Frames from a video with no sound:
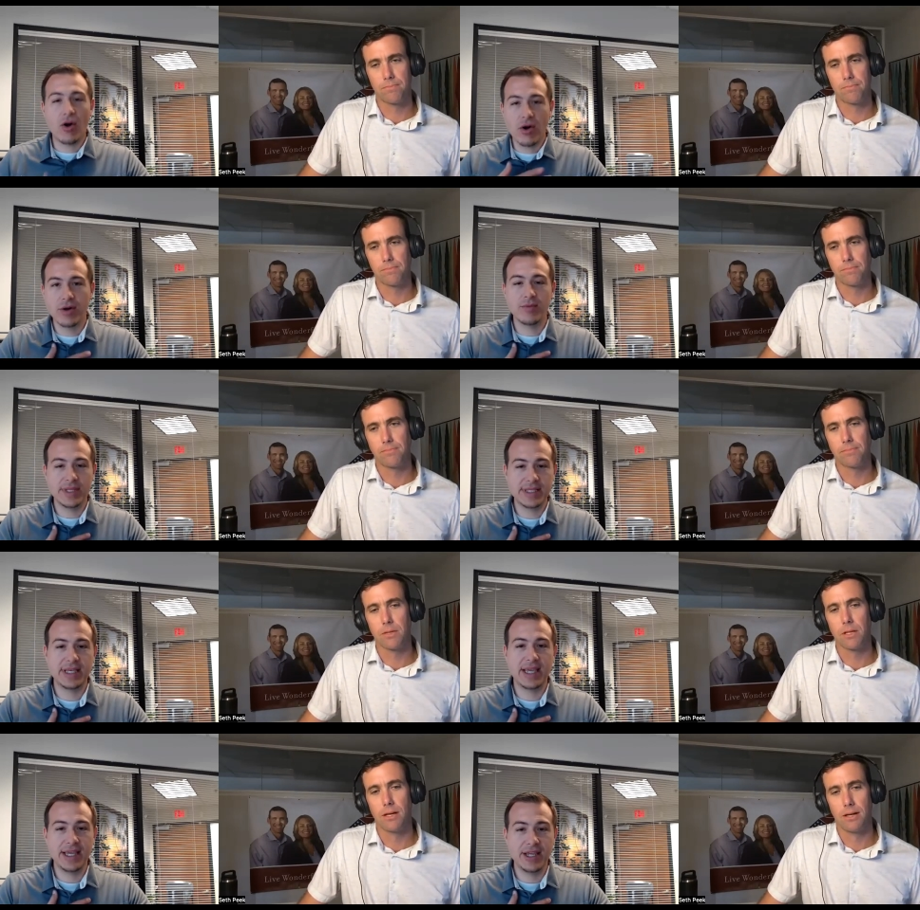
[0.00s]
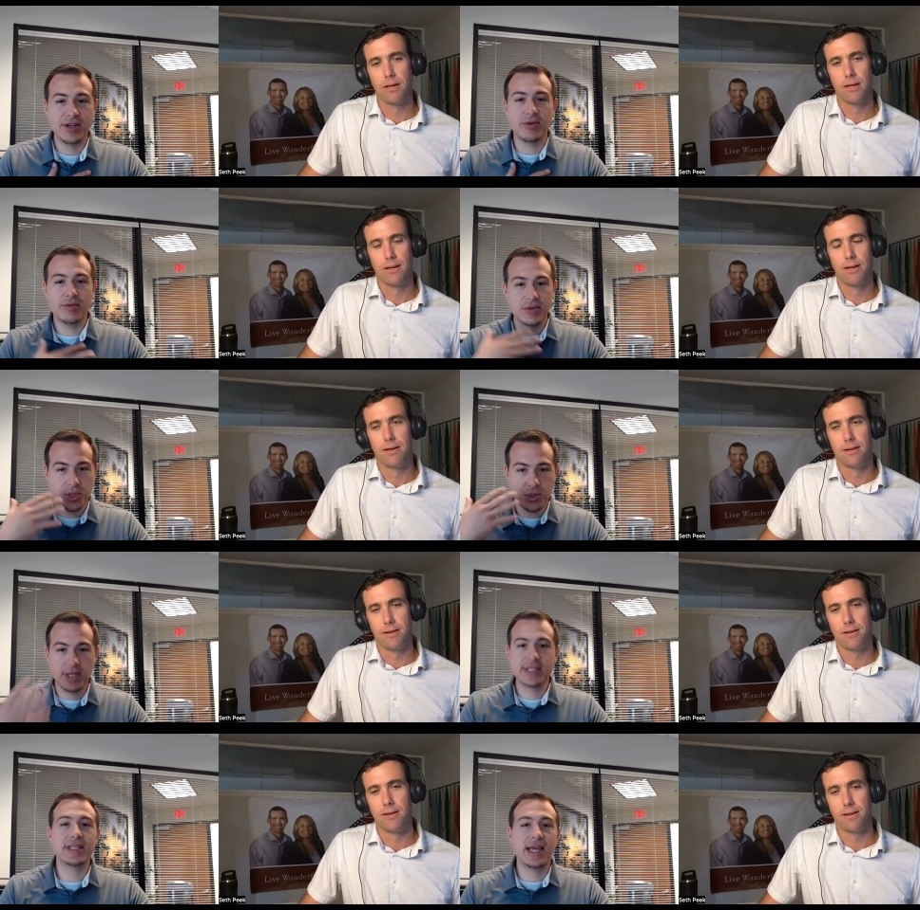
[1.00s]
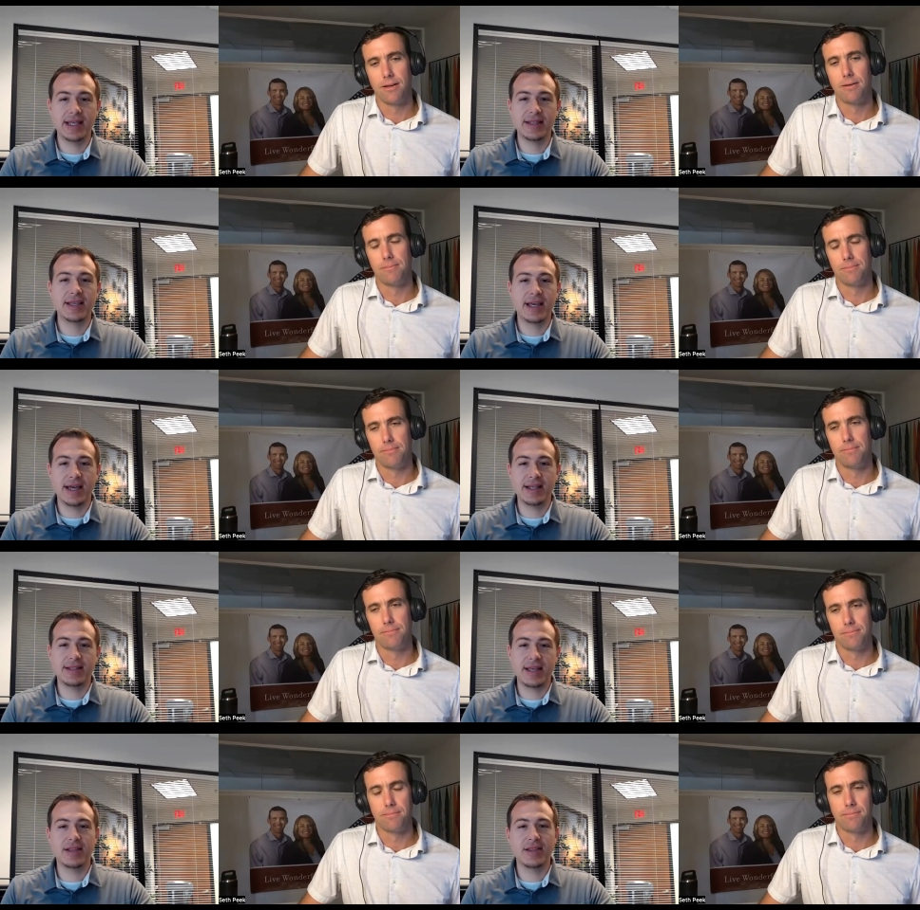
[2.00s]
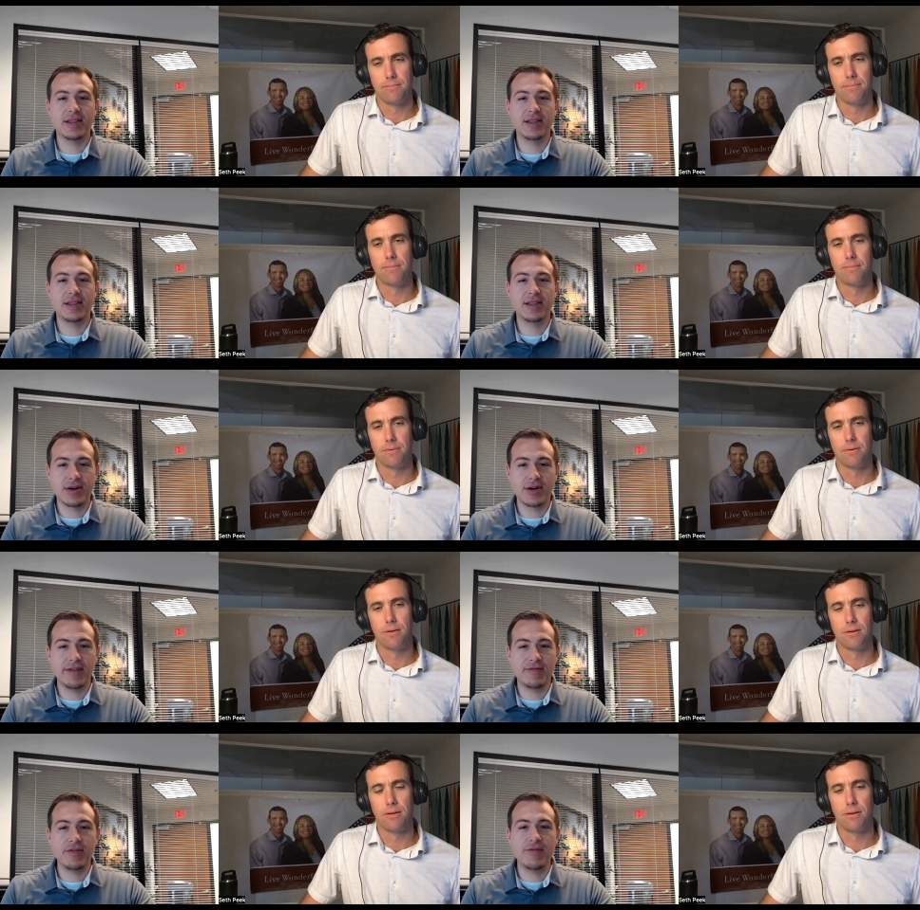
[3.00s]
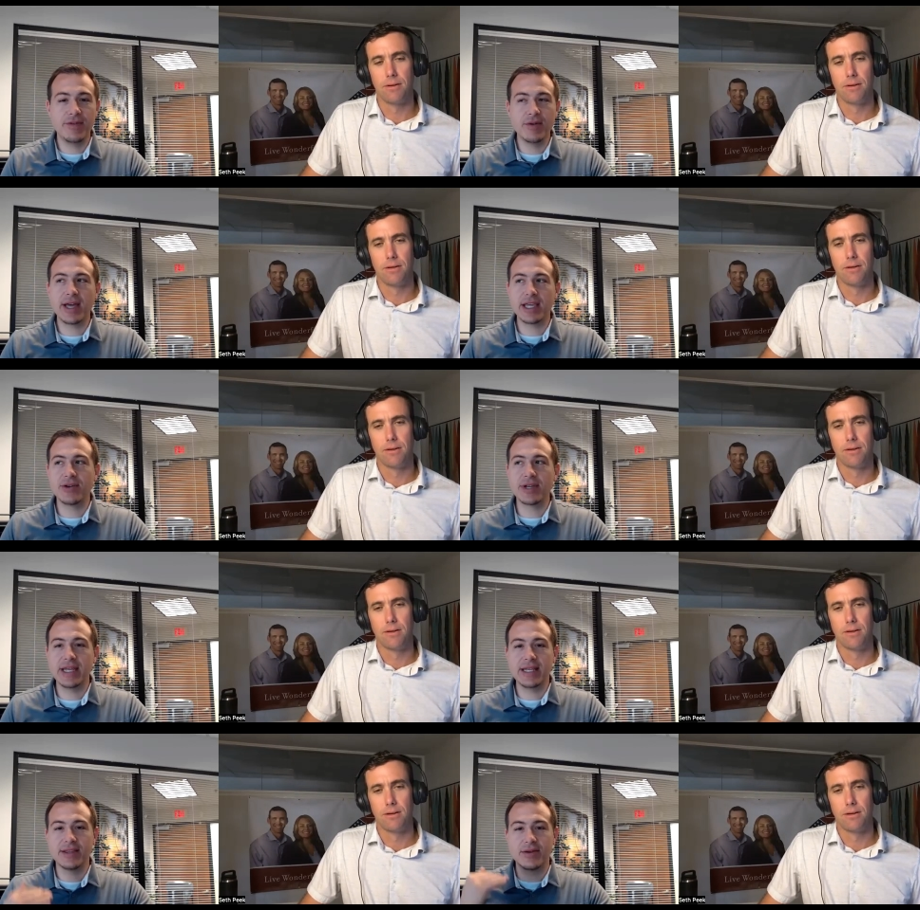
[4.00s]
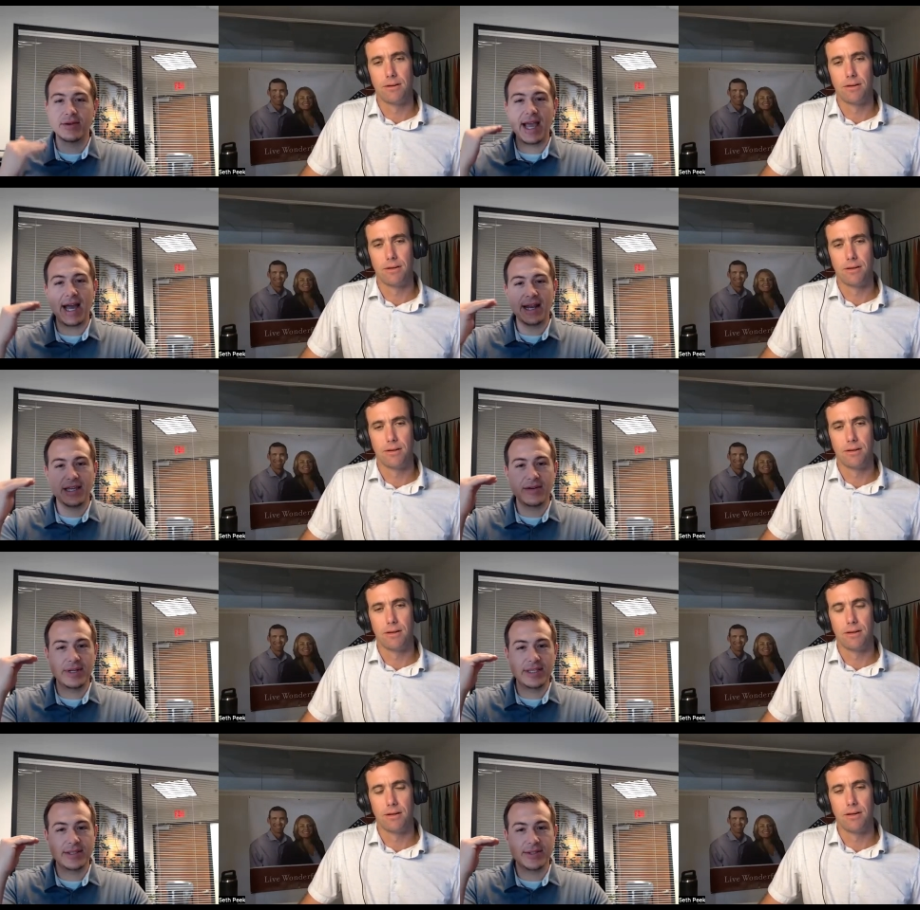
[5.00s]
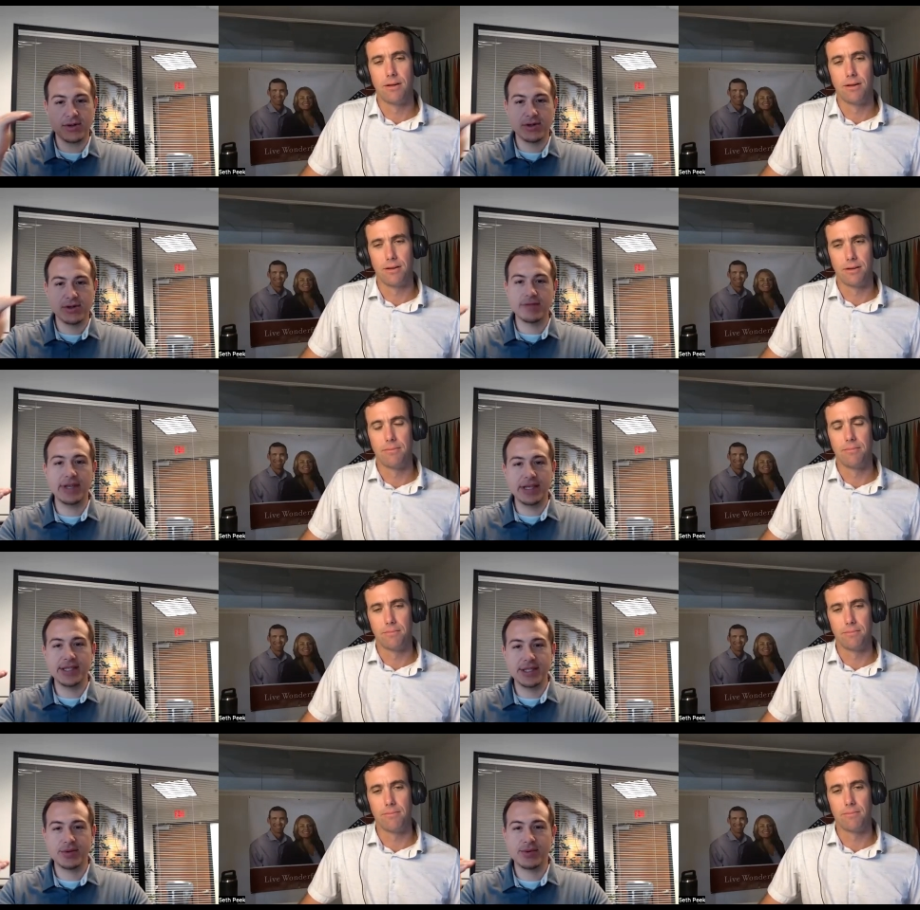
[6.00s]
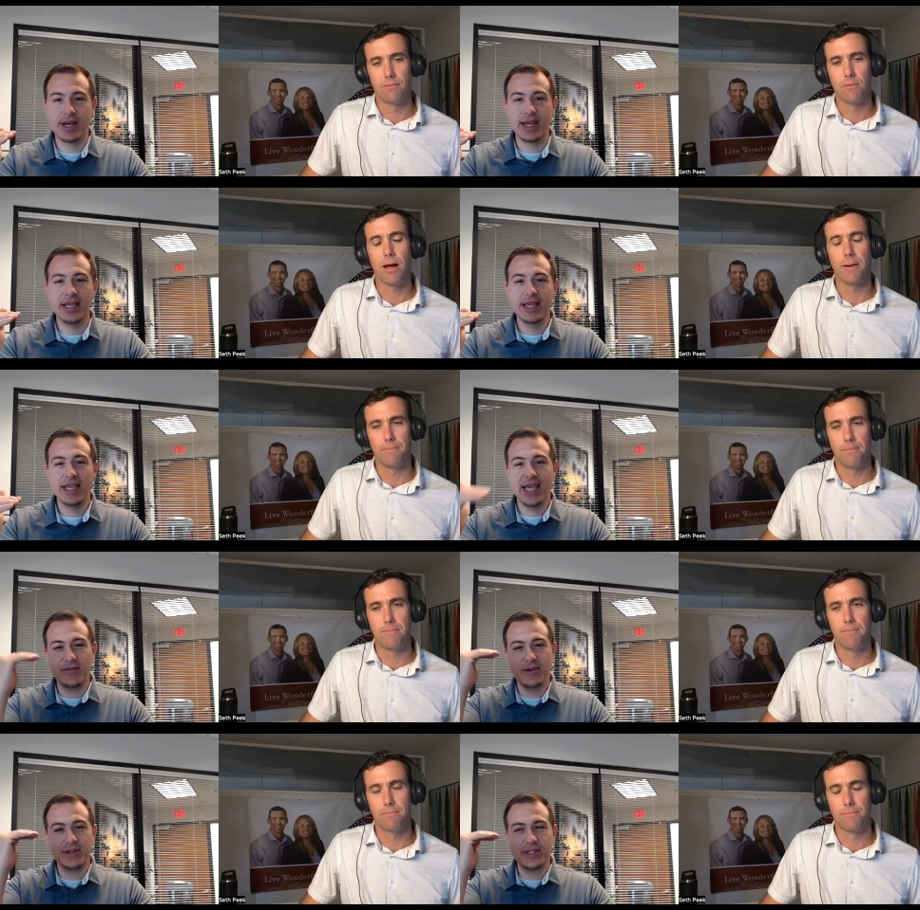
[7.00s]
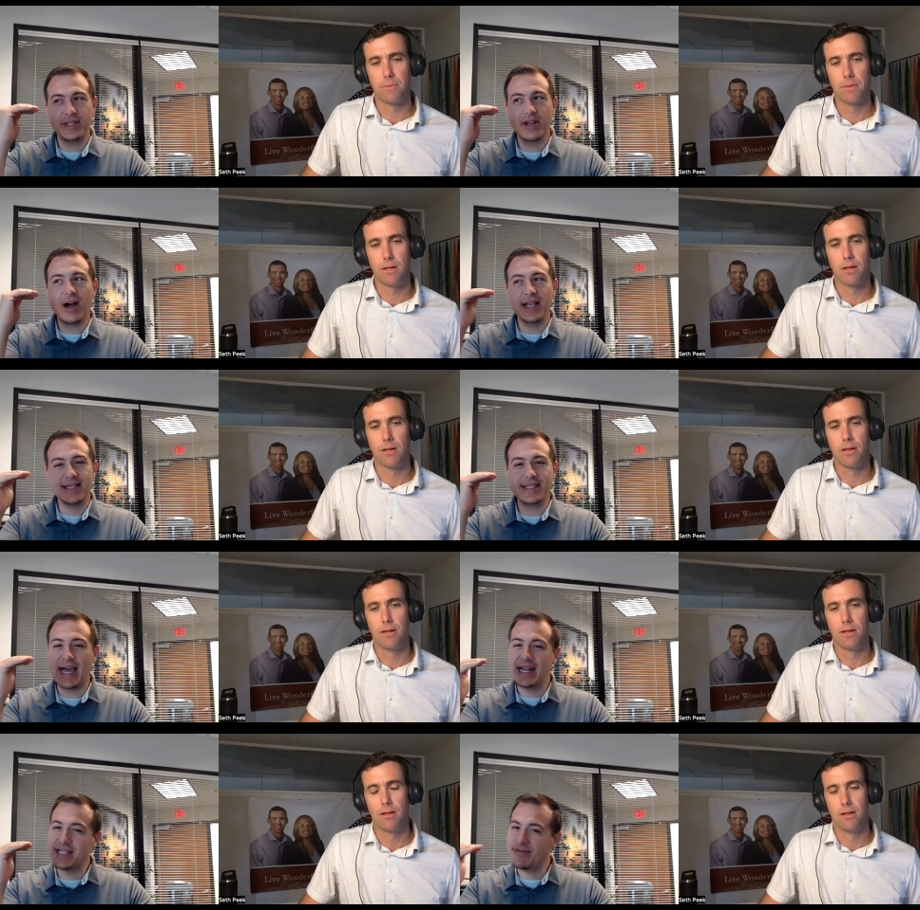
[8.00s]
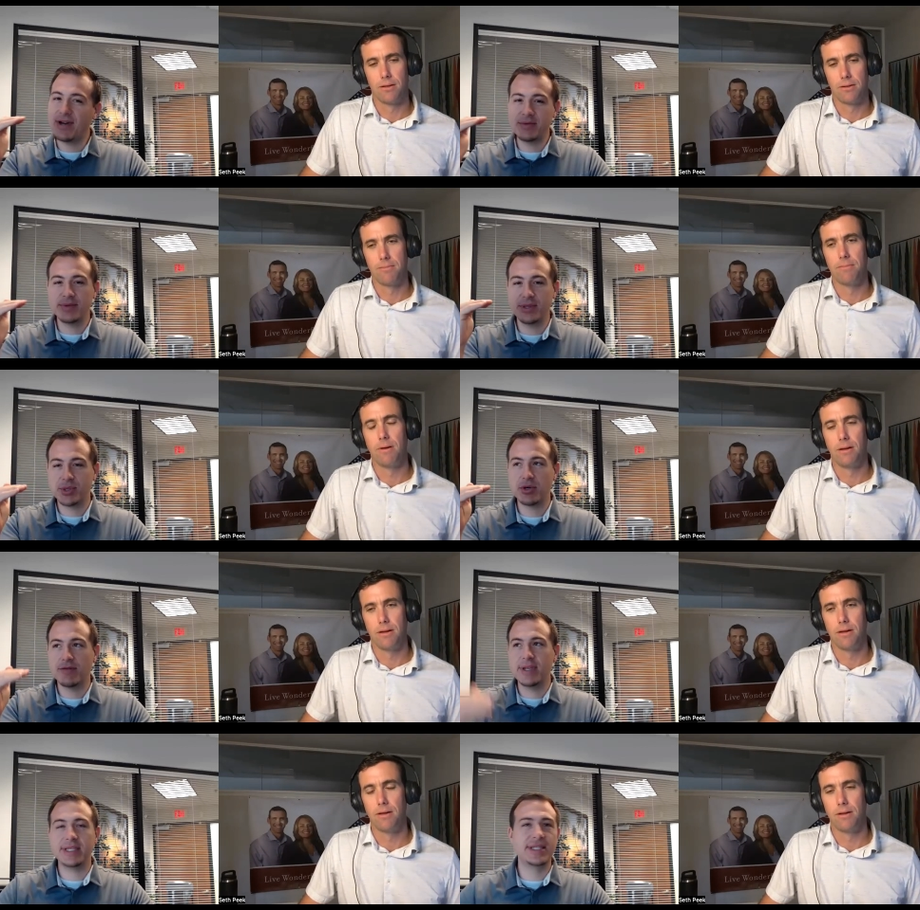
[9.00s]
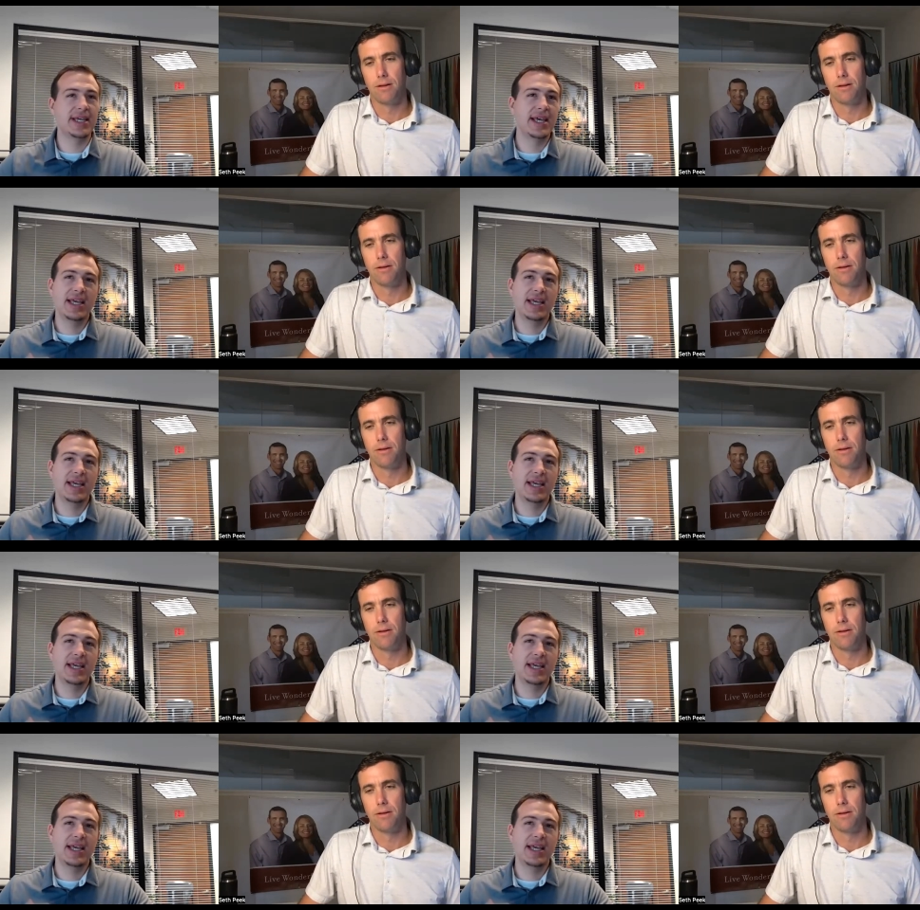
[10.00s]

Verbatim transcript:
Speaker 1: heart would say, you know, trust that that that lender if you feel like you're getting the adequate service, right? right? If you're not satisfied with the service